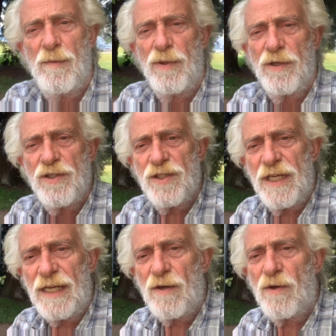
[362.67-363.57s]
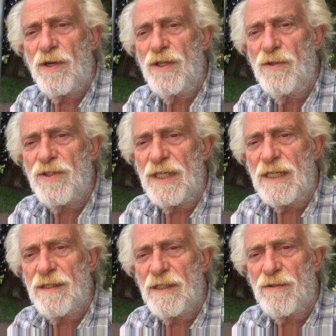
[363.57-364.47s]
purchasing or using
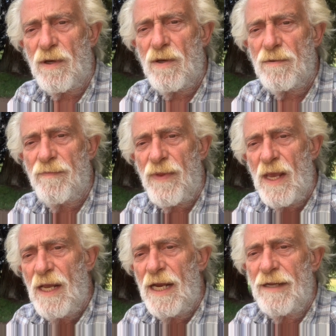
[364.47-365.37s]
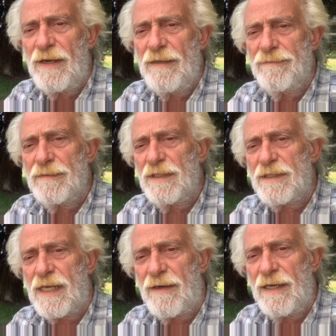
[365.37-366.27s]
the drone. Anyway, let's
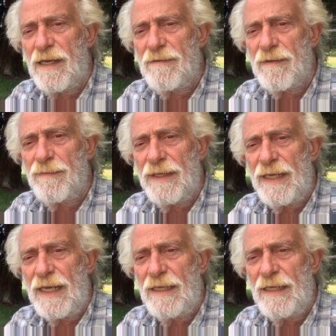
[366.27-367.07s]
carry on with my day.